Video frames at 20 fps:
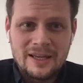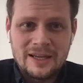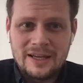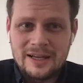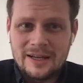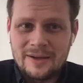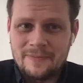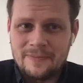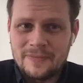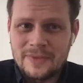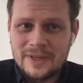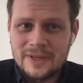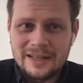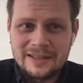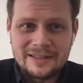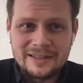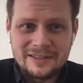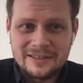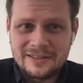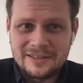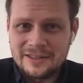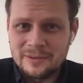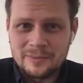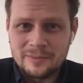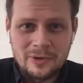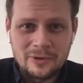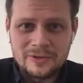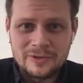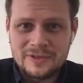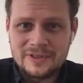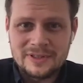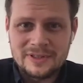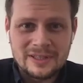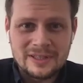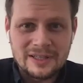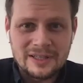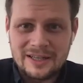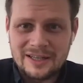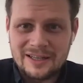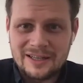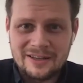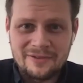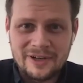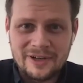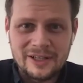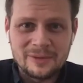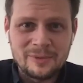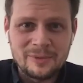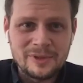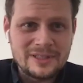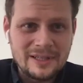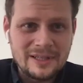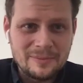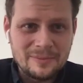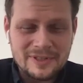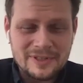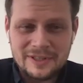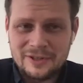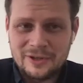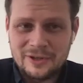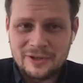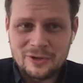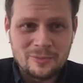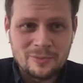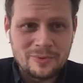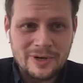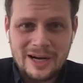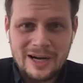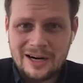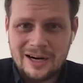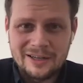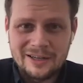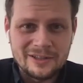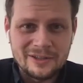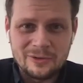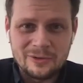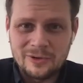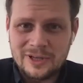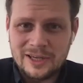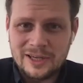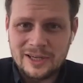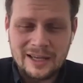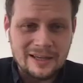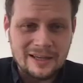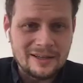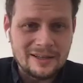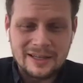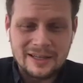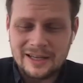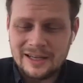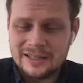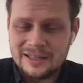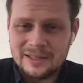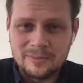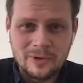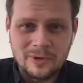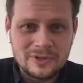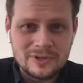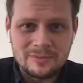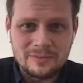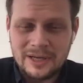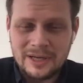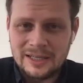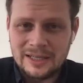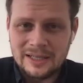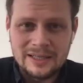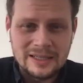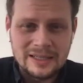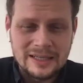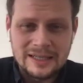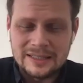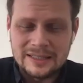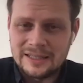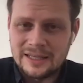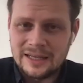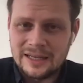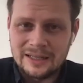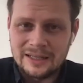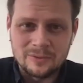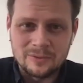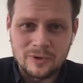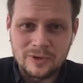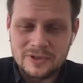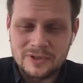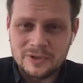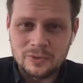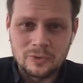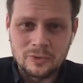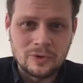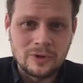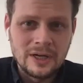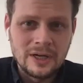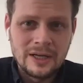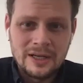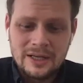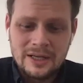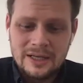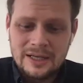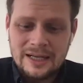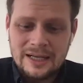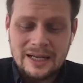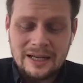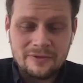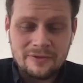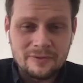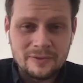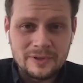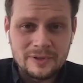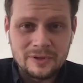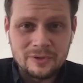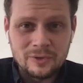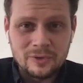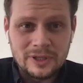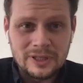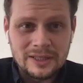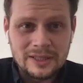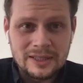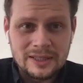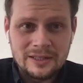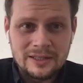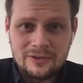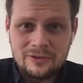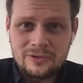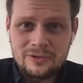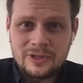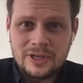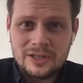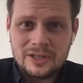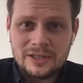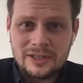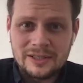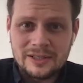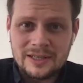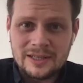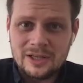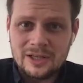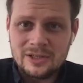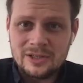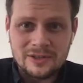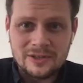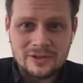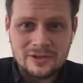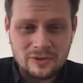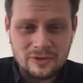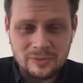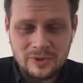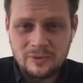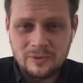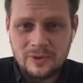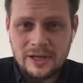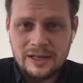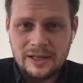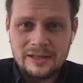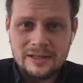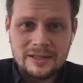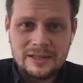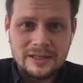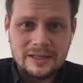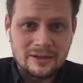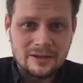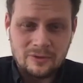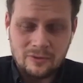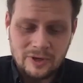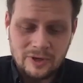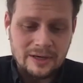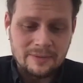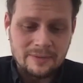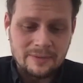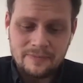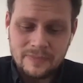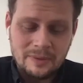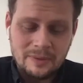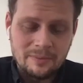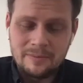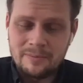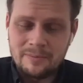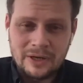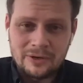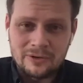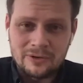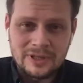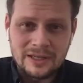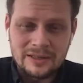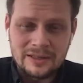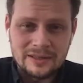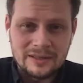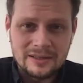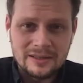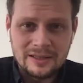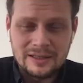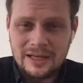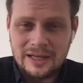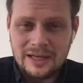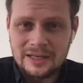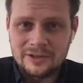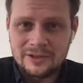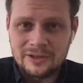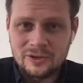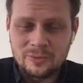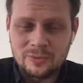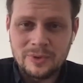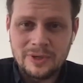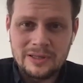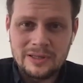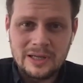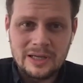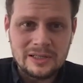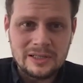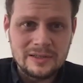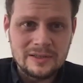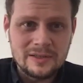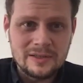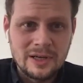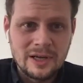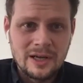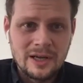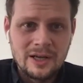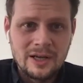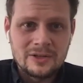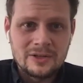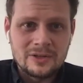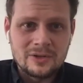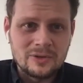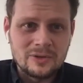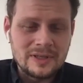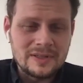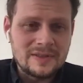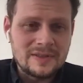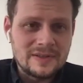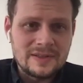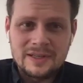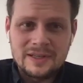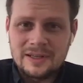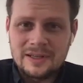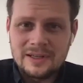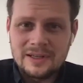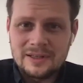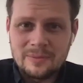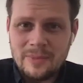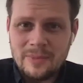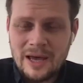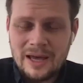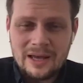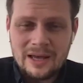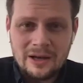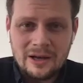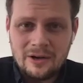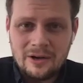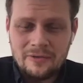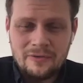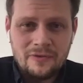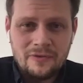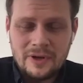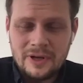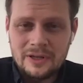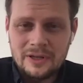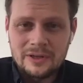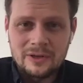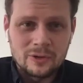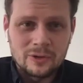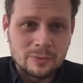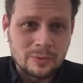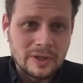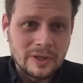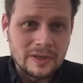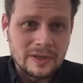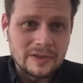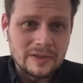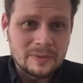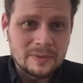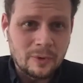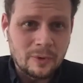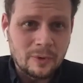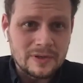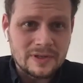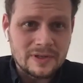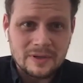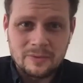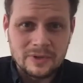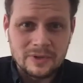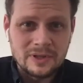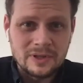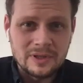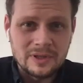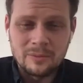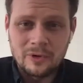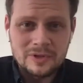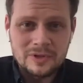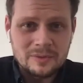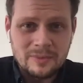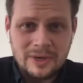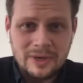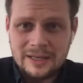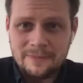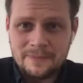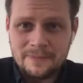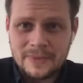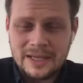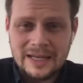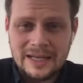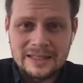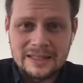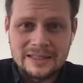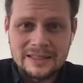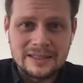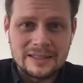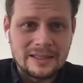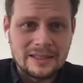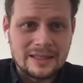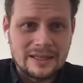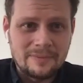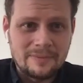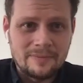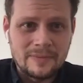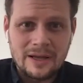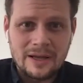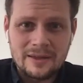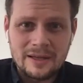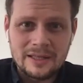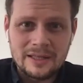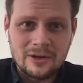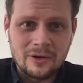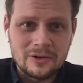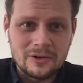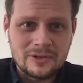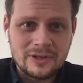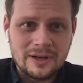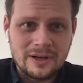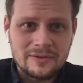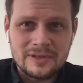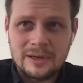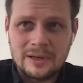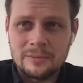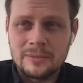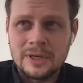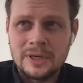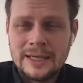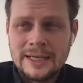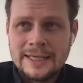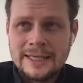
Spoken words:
And the most valuable teams in Europe are in the UK. They get the most money. They are the ones who have been doing the internationalization extremely well, or better than the other European nations. So this is the mecca of European sports with the most money. And I think they also have some